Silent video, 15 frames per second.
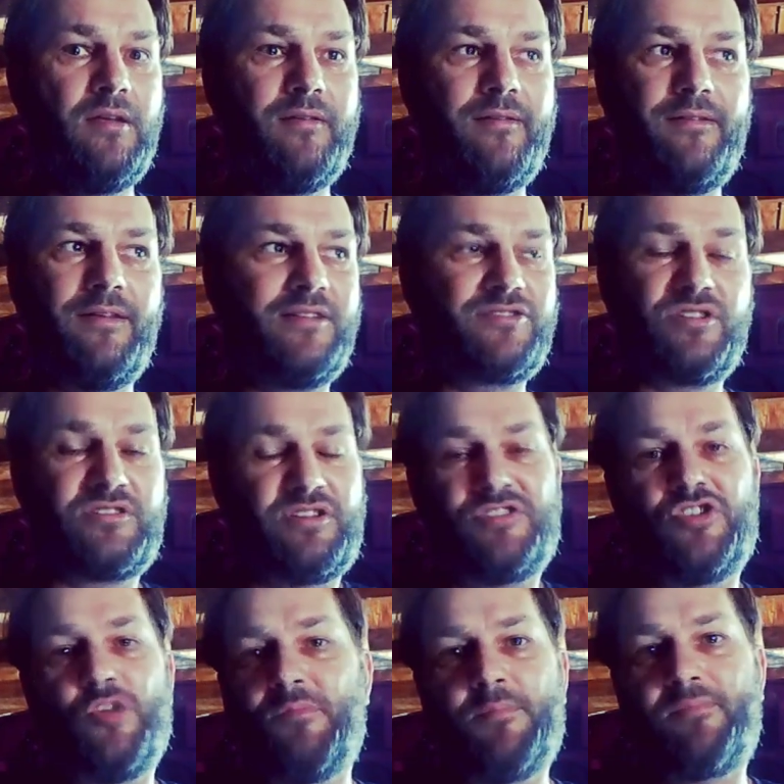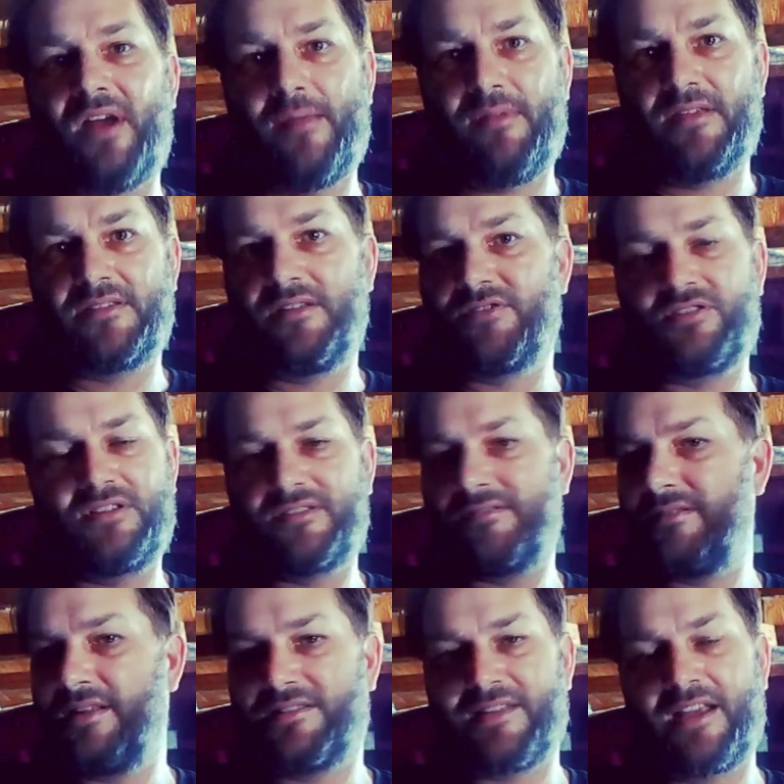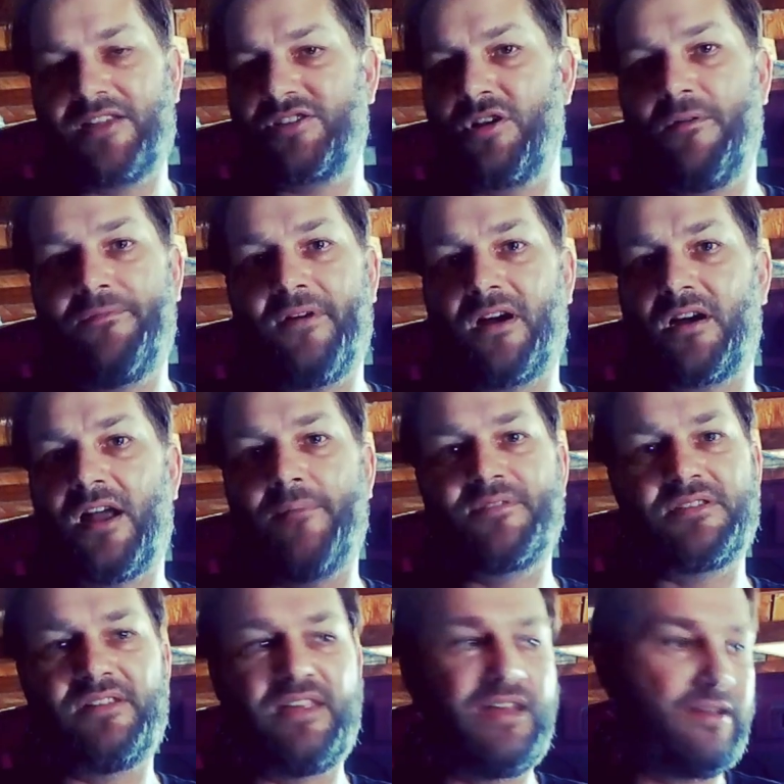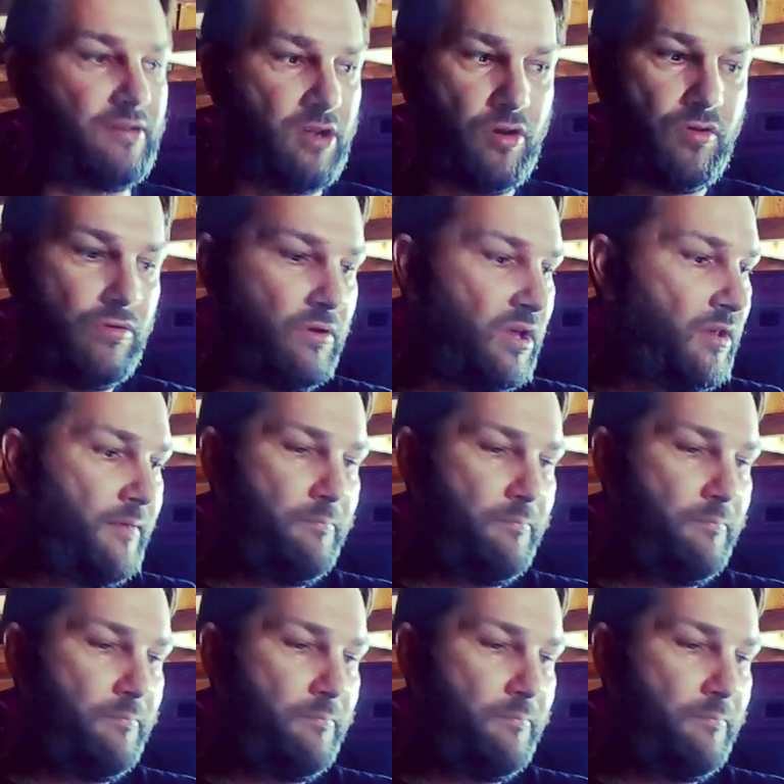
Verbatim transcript: it's just a stupid premise it's just it's like so far obsolete go